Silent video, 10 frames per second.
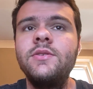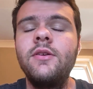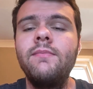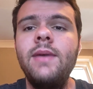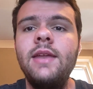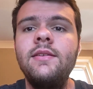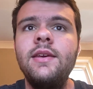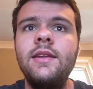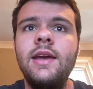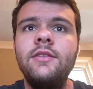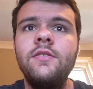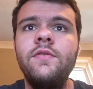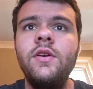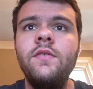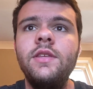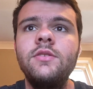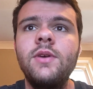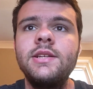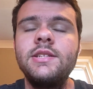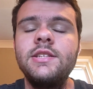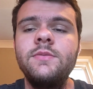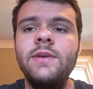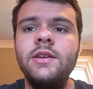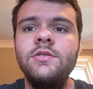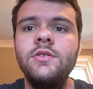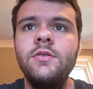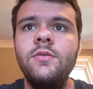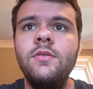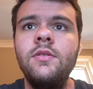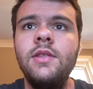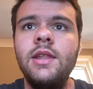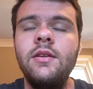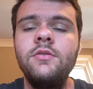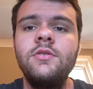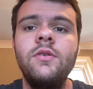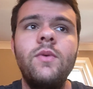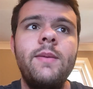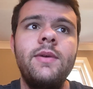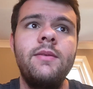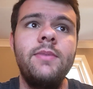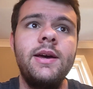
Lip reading: who are men tend to answer few of these questions as being true than those who are women.